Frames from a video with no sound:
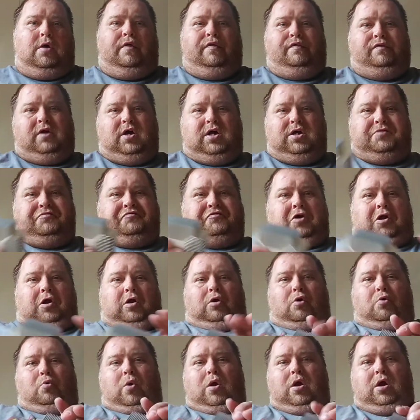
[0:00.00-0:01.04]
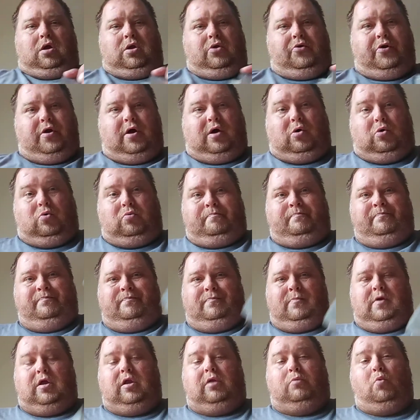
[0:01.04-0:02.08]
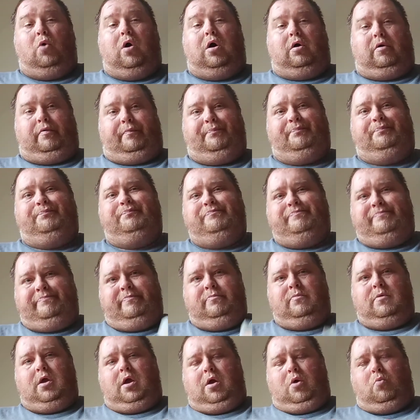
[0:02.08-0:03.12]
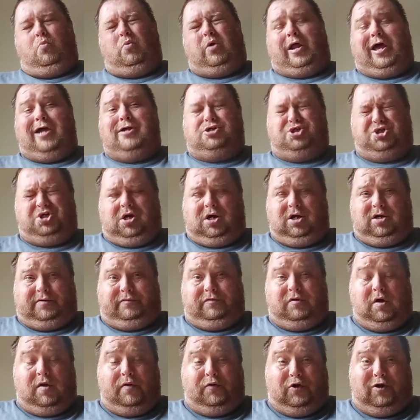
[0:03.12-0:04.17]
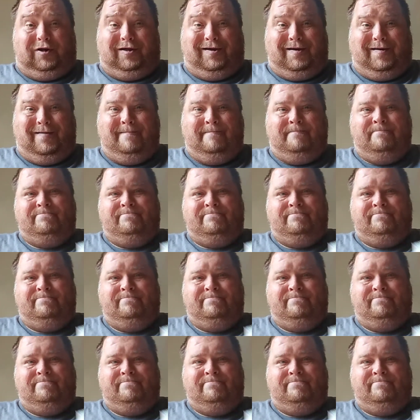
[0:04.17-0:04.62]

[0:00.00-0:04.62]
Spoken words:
That there right now, well, when I checked the other day,